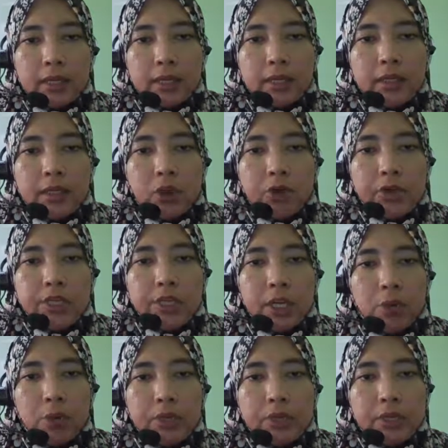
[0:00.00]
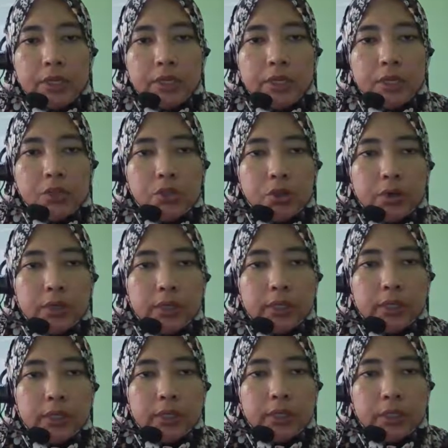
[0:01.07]
the original equation is not
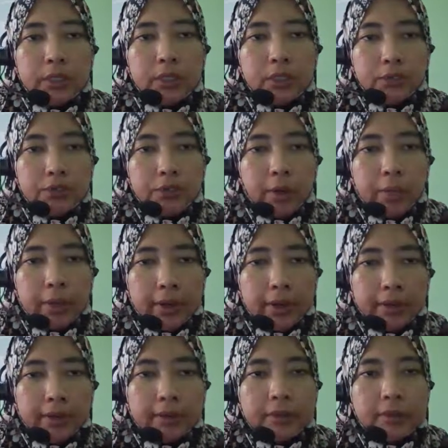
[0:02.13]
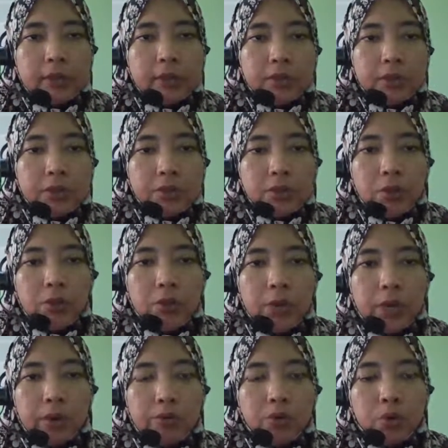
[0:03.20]
in the third form, right? So you
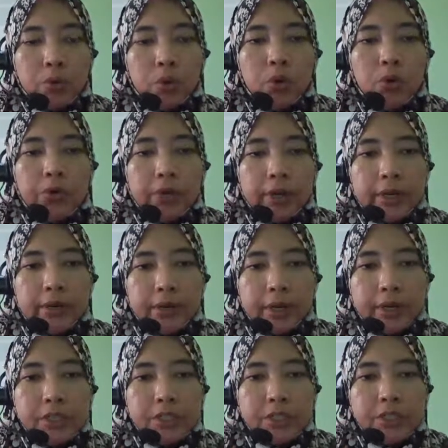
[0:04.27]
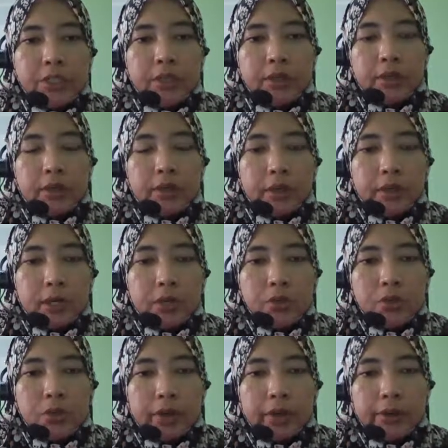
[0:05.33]
have to rearrange. Okay,
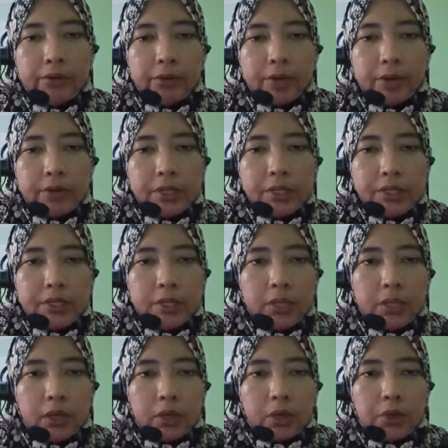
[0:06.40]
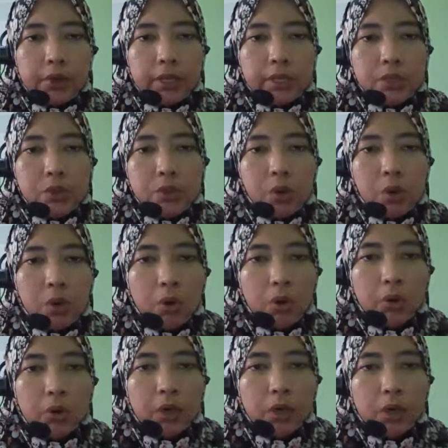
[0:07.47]
sort and rearrange. Okay, so
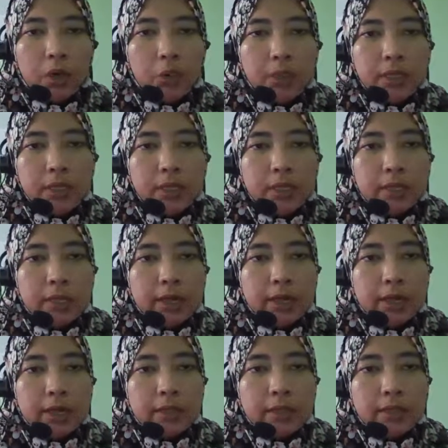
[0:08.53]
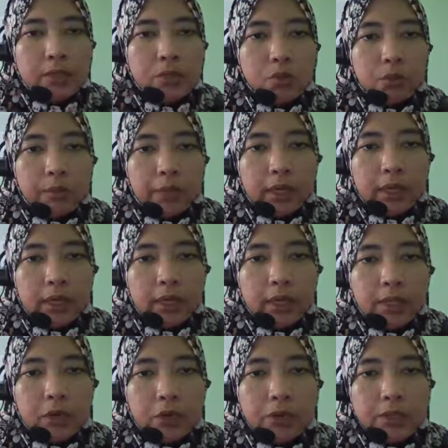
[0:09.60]
we see that to make
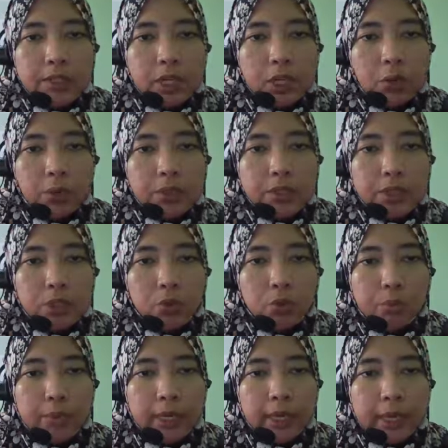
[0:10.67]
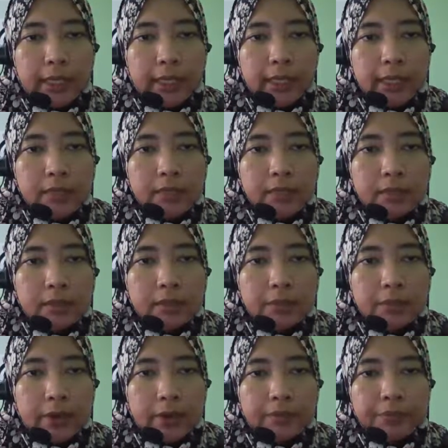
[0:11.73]
it the original equation to be like this,
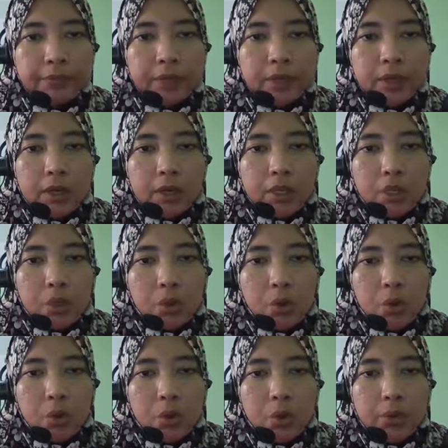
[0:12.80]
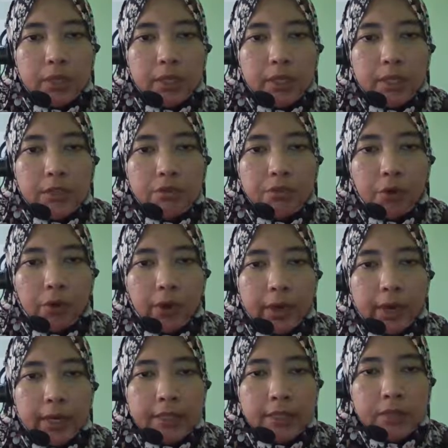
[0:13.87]
right? So this for
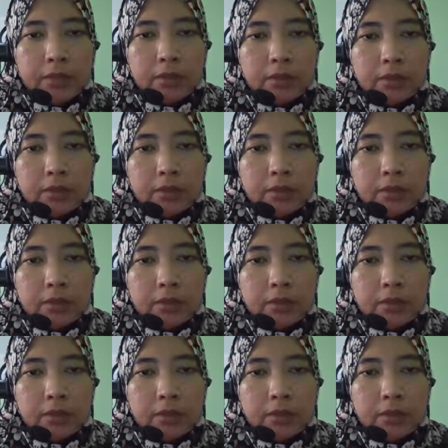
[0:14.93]
x,